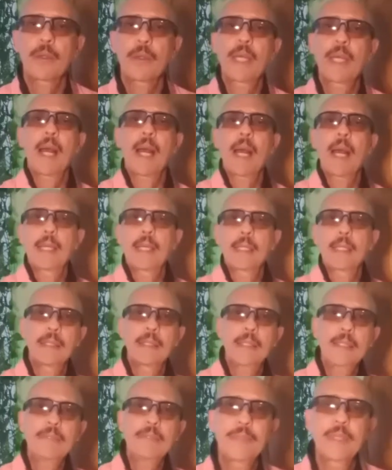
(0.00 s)
I
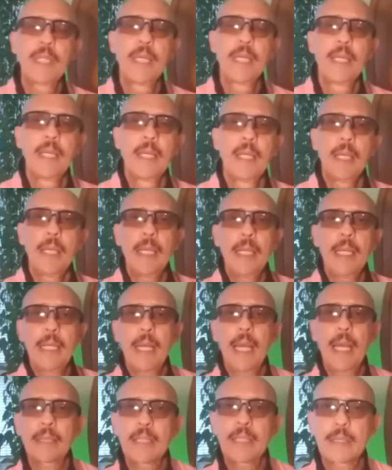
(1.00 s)
lived
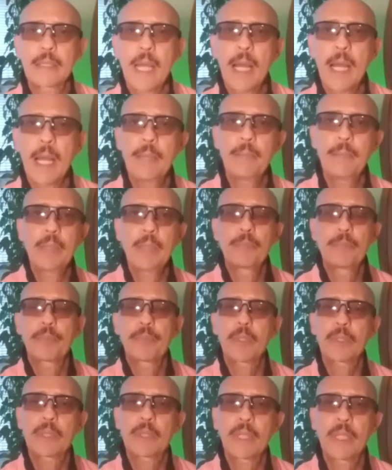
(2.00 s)
at the time in
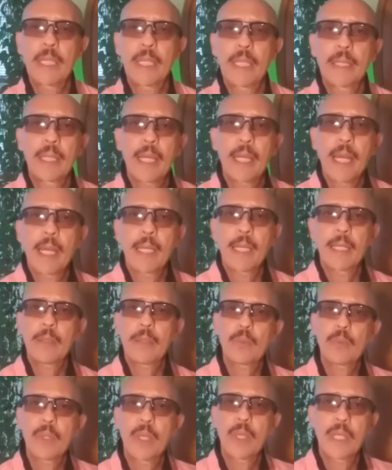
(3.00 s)
Brooklyn, and
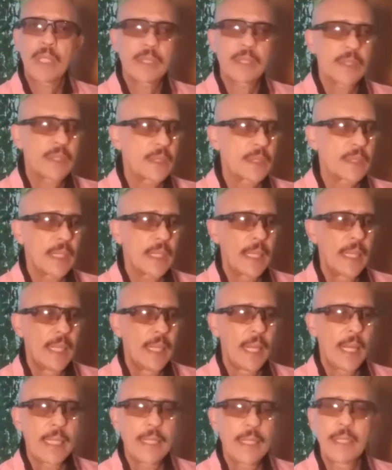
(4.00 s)
it was
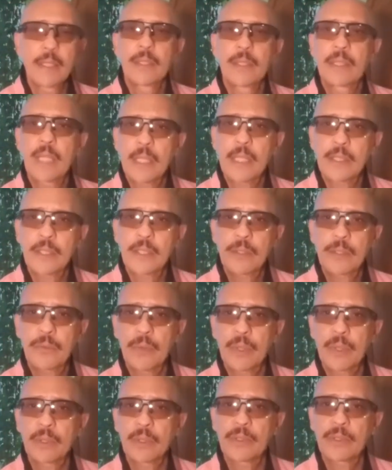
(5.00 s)
an
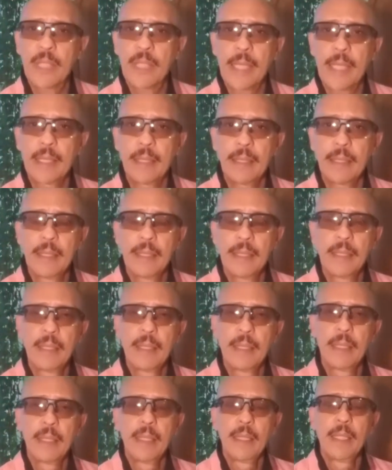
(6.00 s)
industrial site
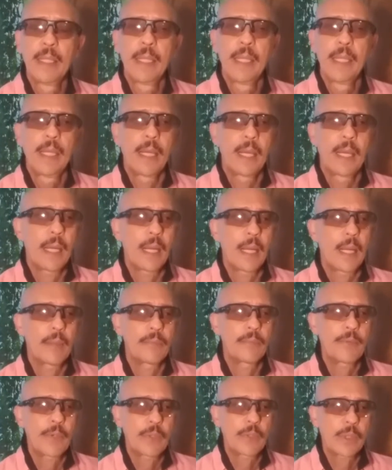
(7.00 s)

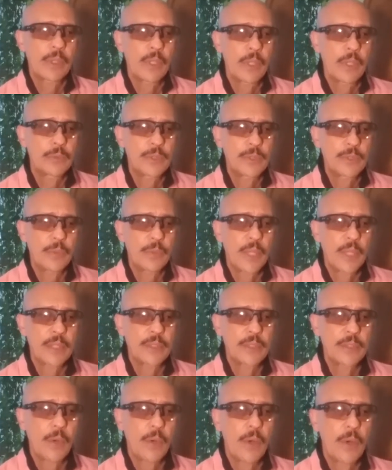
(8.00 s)
very close to
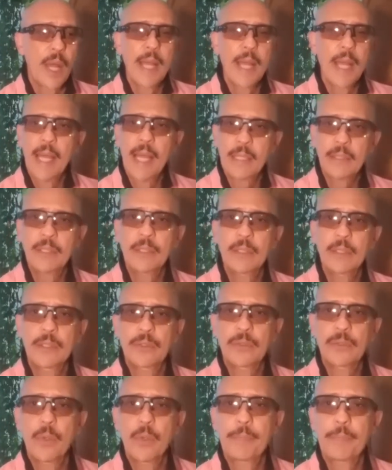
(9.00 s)
us. So I actually
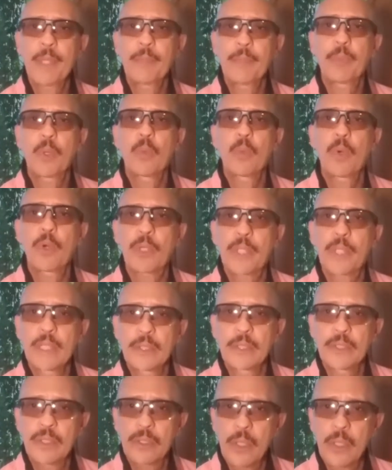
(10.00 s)
saw people work
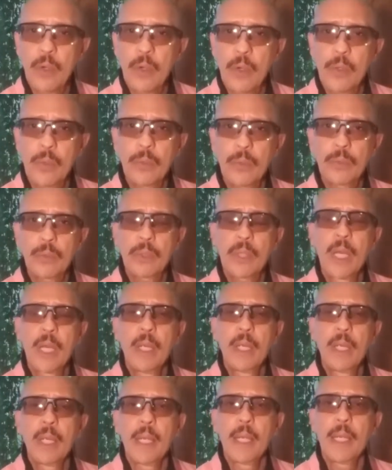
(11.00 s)
in stone,
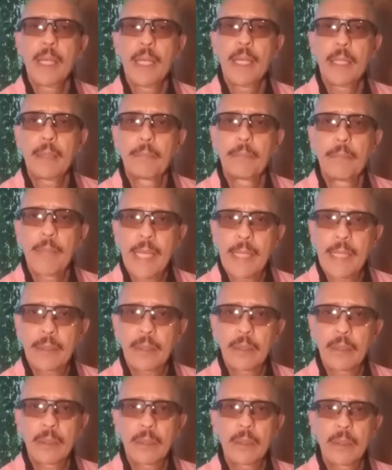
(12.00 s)
in
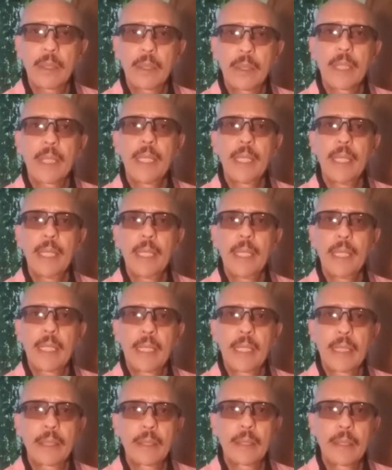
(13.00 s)
metal,
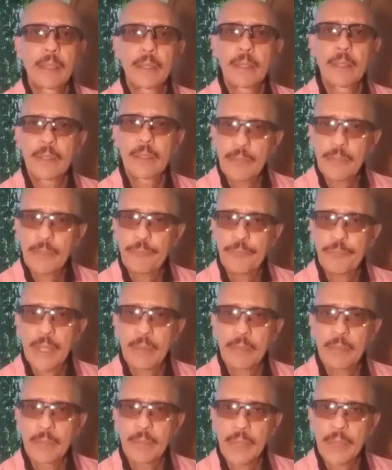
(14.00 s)
in
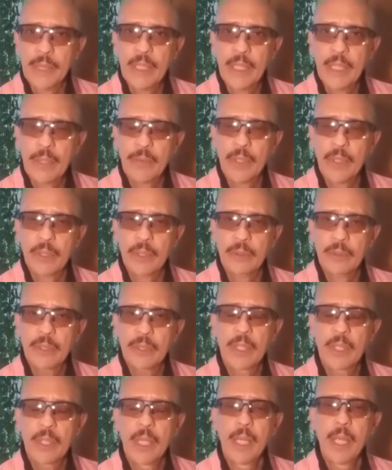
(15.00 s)
different
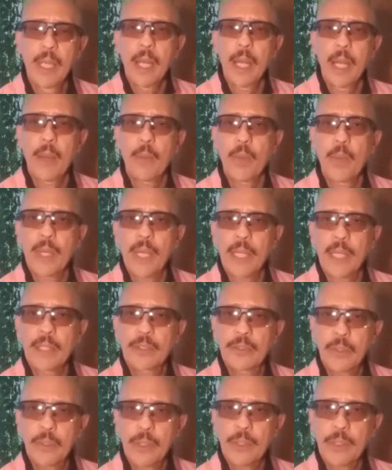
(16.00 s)
materials. And when I
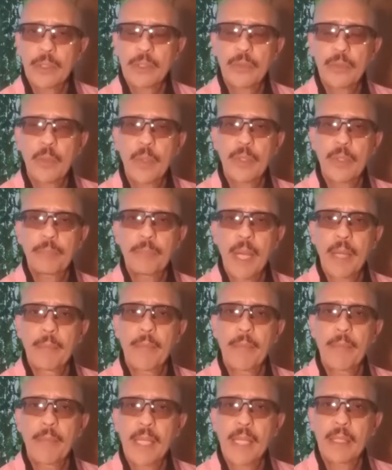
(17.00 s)
saw this work by
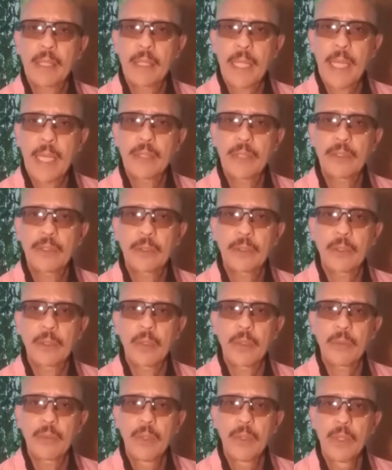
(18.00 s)

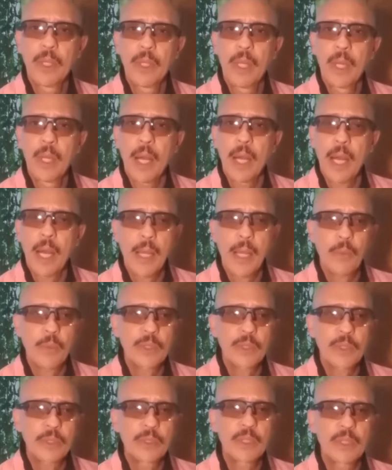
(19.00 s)
Michelangelo,
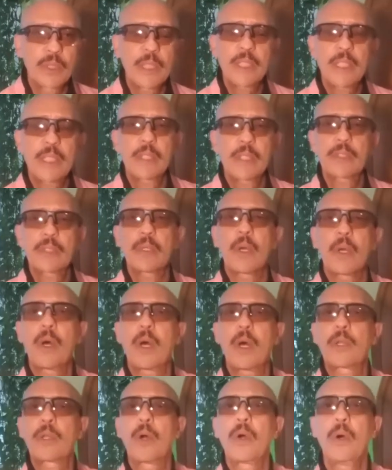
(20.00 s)
this is
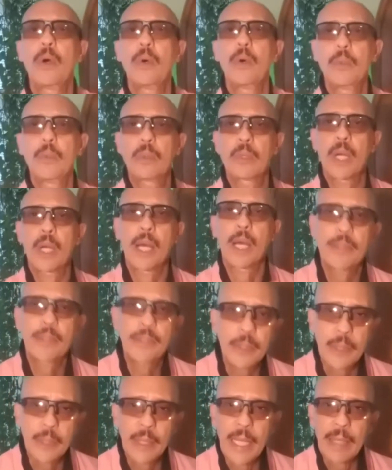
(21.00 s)
on a whole
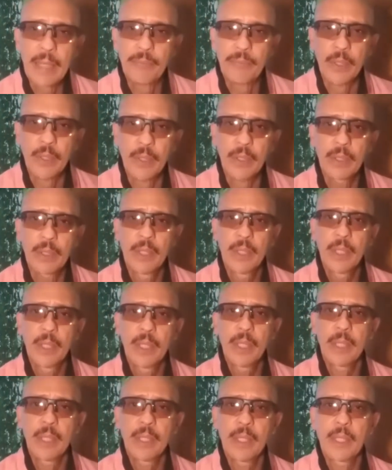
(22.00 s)
other level.
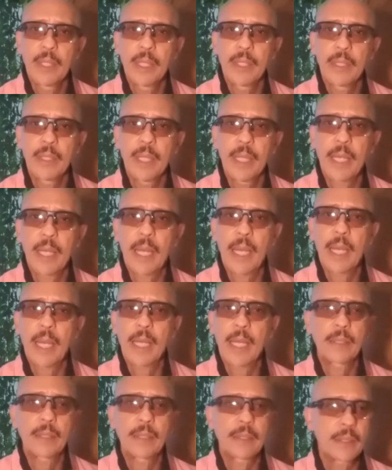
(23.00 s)

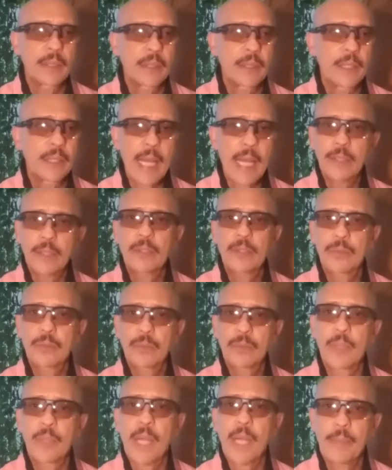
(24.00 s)
And that's
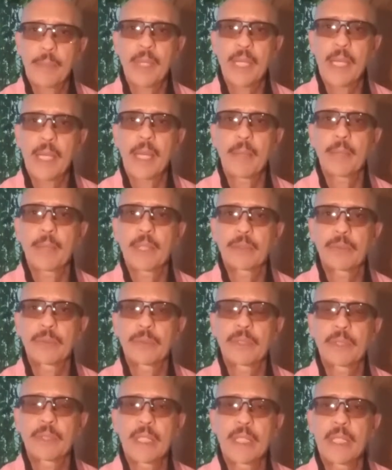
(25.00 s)
what I became
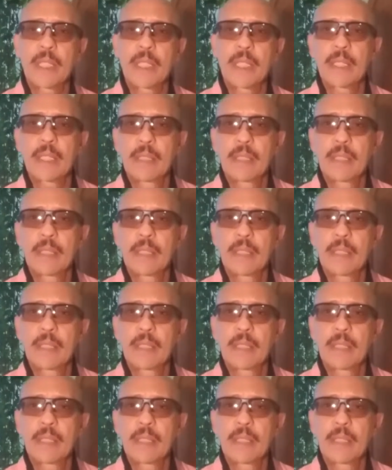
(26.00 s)
interested in.